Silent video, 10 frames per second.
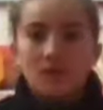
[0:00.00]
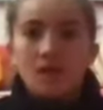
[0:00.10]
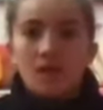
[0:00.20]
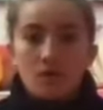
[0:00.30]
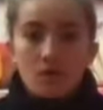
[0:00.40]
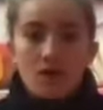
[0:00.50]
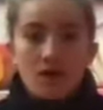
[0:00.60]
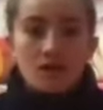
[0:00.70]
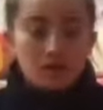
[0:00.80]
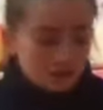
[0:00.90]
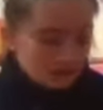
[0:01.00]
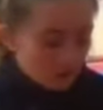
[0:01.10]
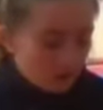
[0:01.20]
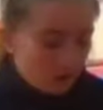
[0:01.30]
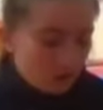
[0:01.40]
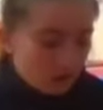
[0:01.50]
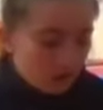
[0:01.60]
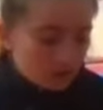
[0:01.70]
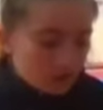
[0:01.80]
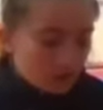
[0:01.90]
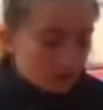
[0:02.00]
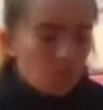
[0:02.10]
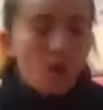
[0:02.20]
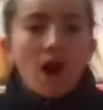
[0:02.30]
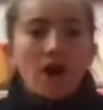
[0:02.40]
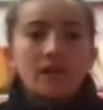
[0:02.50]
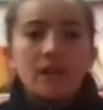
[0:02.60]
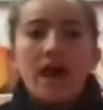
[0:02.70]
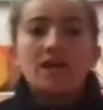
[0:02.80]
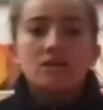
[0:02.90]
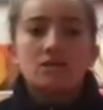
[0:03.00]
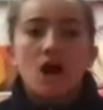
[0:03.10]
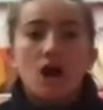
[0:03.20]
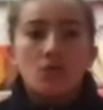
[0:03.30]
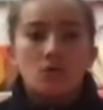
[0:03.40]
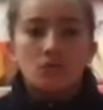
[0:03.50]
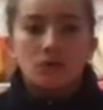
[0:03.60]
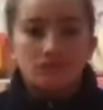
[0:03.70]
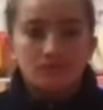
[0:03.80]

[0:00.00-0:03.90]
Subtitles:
3, 2, 1, let's go.